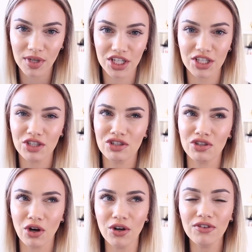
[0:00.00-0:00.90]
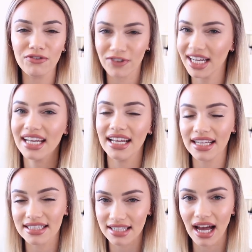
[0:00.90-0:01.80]
which is so freaking
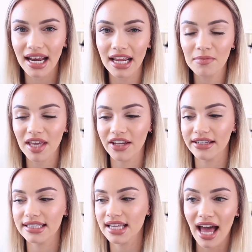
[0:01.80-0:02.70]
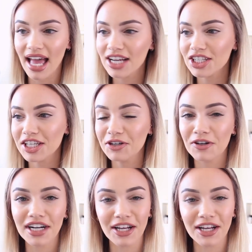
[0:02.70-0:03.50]
exciting because I actually actually